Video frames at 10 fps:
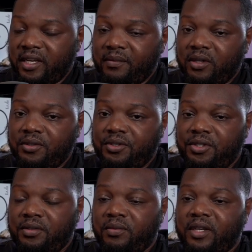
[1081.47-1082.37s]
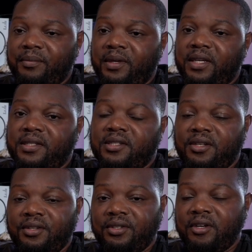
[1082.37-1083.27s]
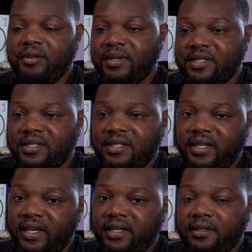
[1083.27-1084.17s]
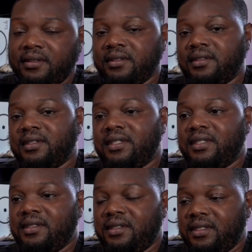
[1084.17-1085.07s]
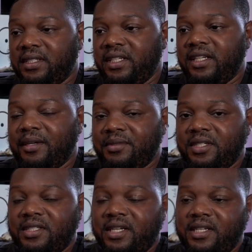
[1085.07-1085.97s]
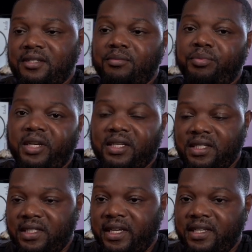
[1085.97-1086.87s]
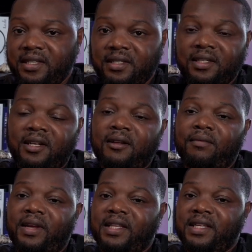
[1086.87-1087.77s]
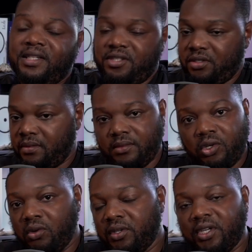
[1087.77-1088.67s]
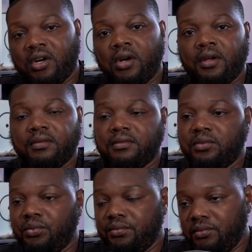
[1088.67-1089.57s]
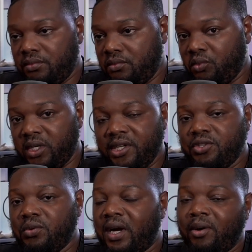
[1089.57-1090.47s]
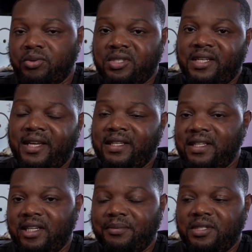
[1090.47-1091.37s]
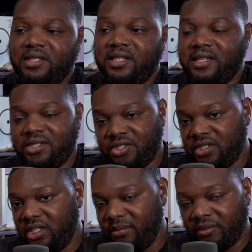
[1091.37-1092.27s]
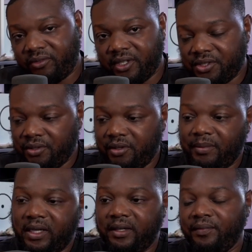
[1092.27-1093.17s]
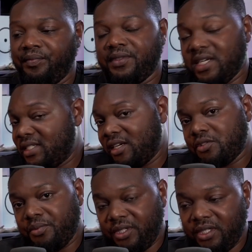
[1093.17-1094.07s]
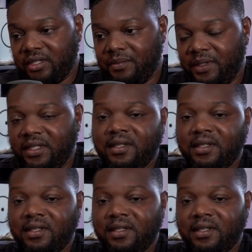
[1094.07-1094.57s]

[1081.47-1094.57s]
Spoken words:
coach recommends 30 minutes a day leading up to the test, picking a date, and then just going hard 1 to 2 hours a day leading up to the test, just to keep it fresh on your mind. That sounds pretty good to me.